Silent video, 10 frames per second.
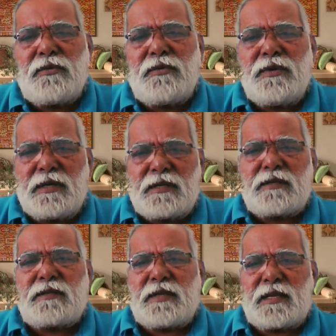it
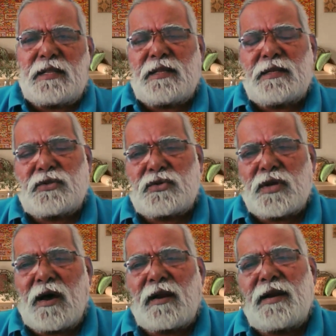is said that the
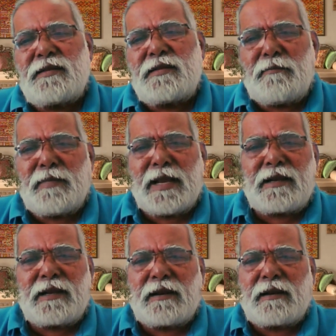star lord is the
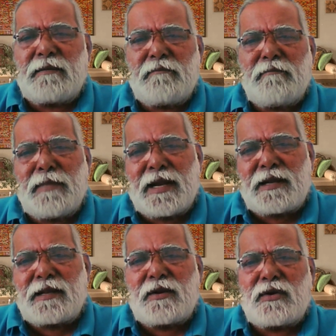matter
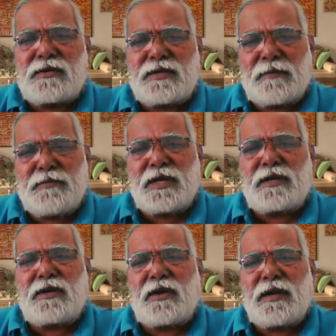or
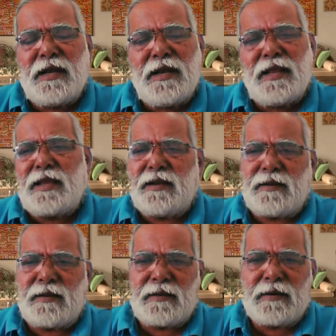subject or
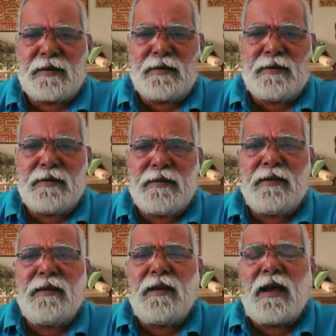indicator,
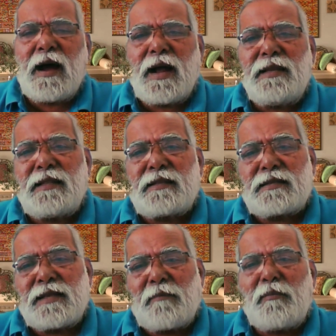and the
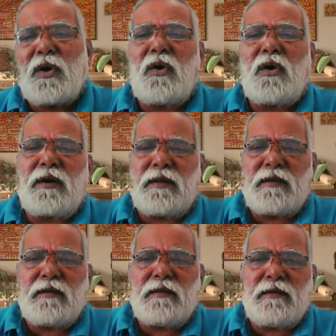sublord
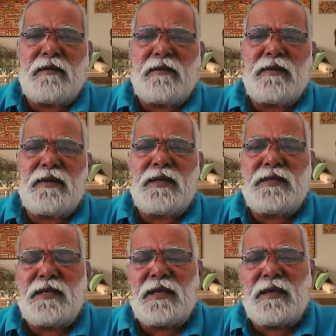is
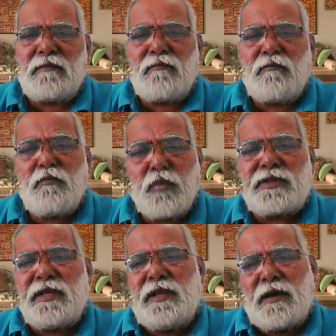the
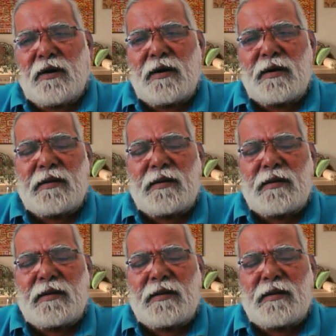Bhukti lord,